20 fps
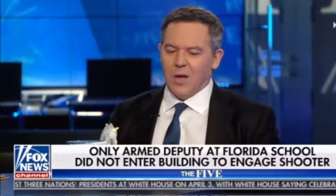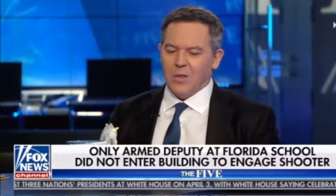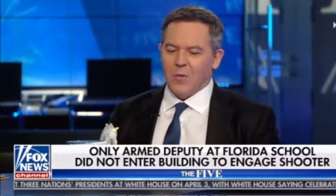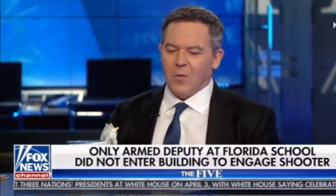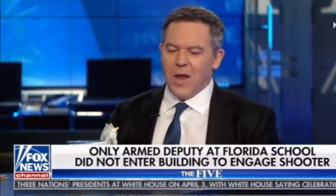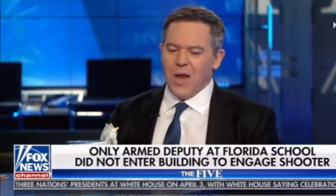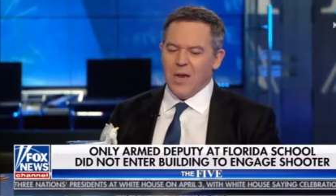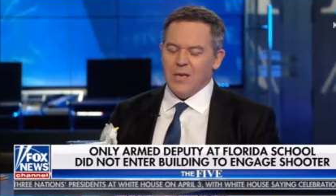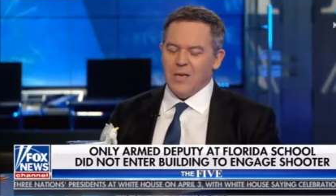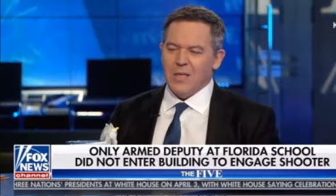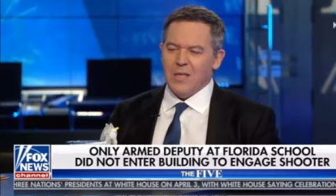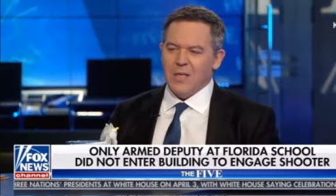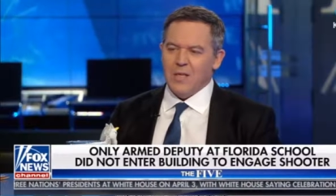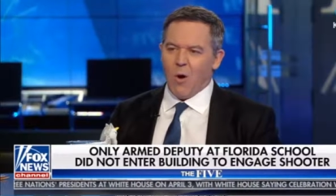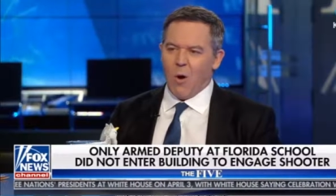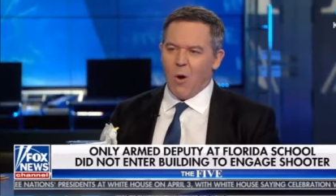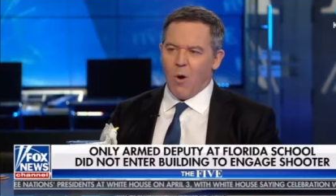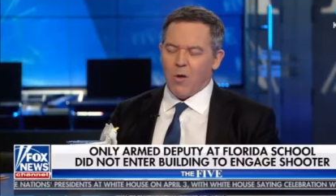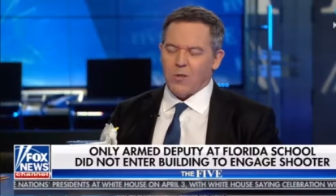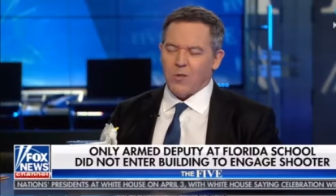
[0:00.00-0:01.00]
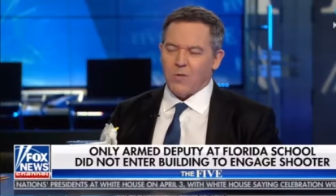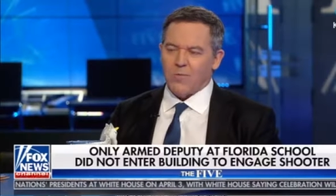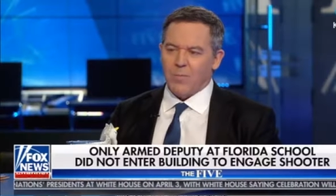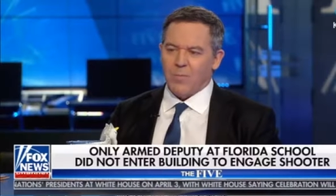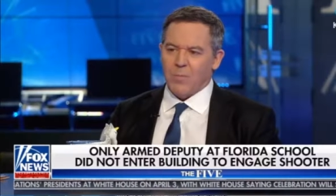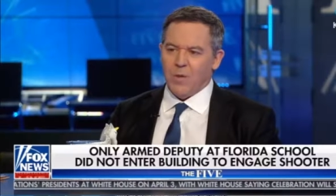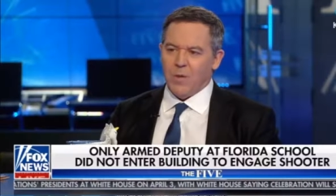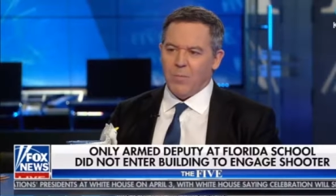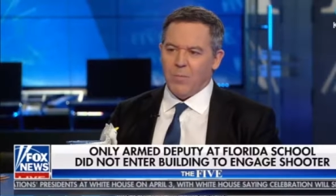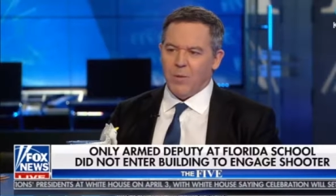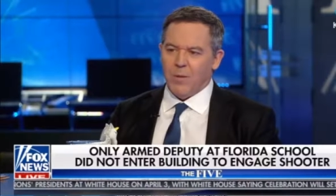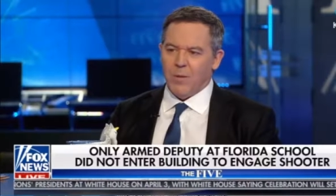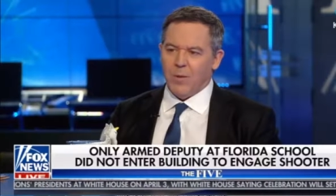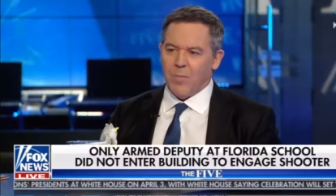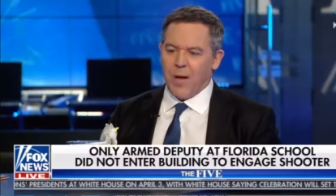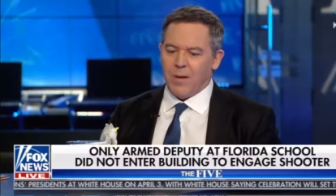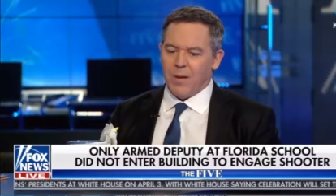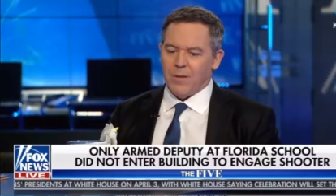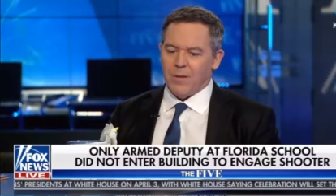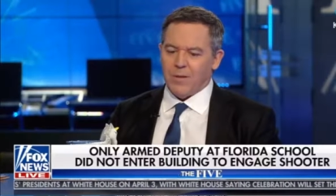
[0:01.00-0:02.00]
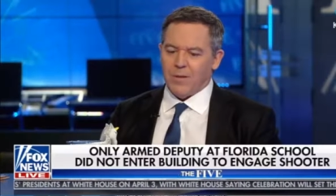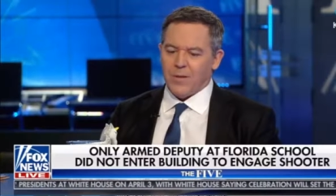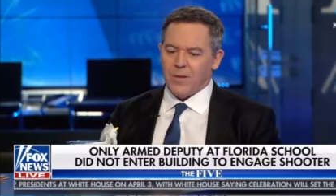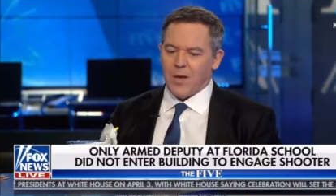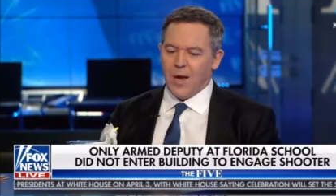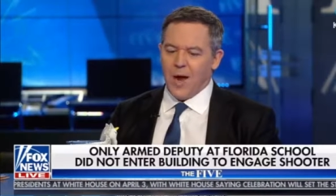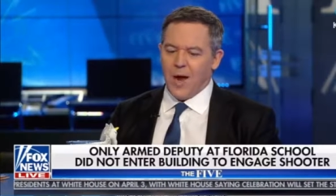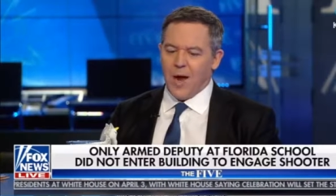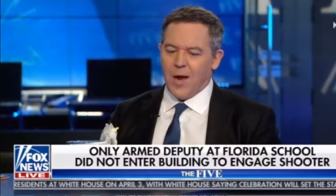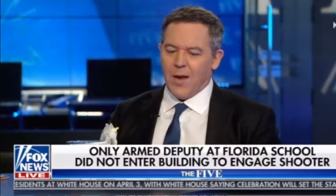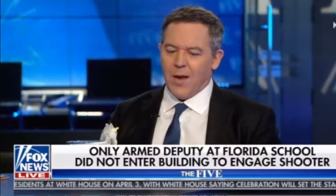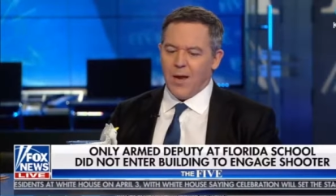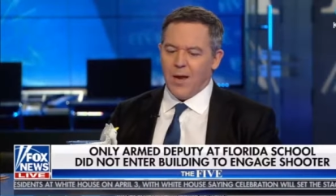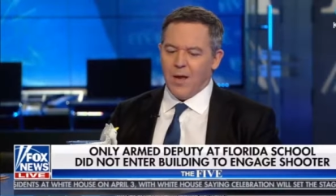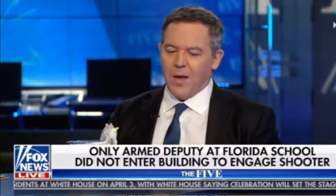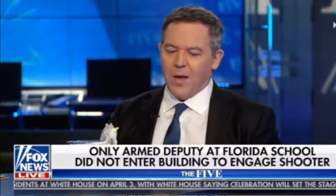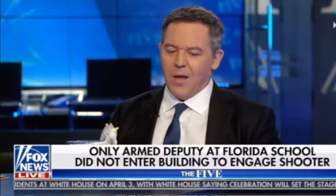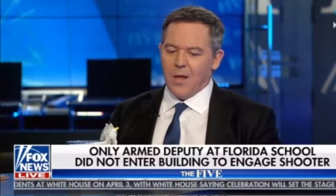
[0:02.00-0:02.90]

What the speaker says: There are 18 calls from people about this guy.